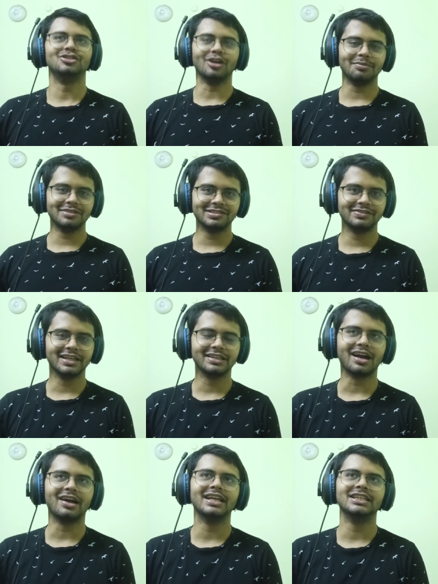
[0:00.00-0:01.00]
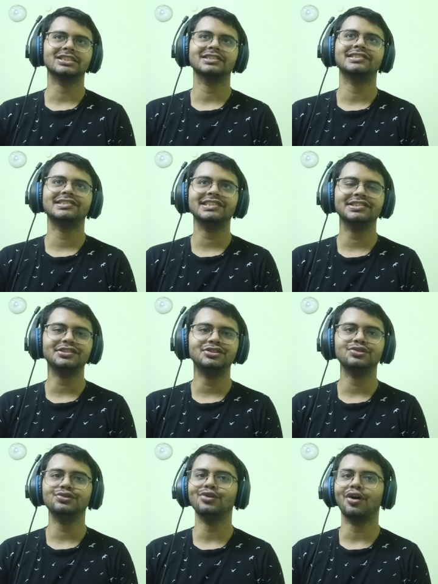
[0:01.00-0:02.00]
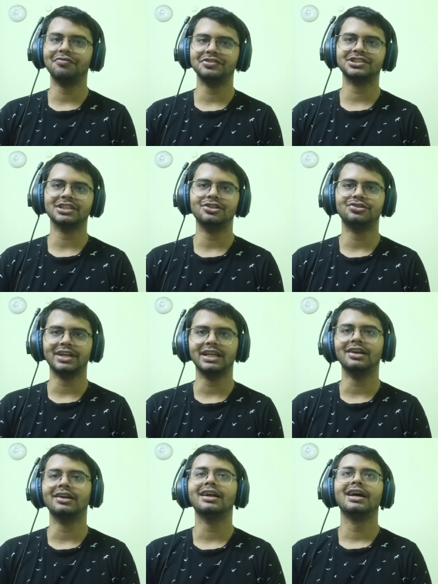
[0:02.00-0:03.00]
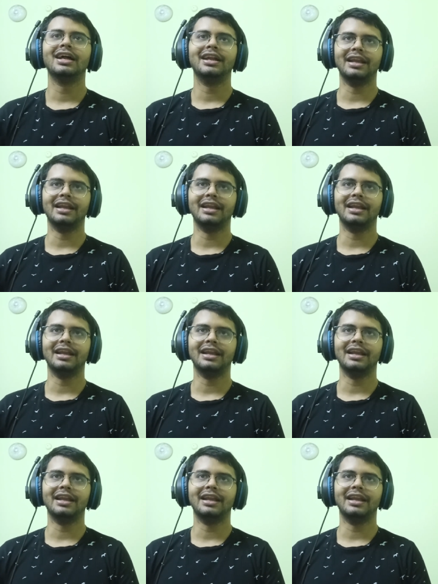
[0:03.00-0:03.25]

jobless reincarnation season 2 official trailer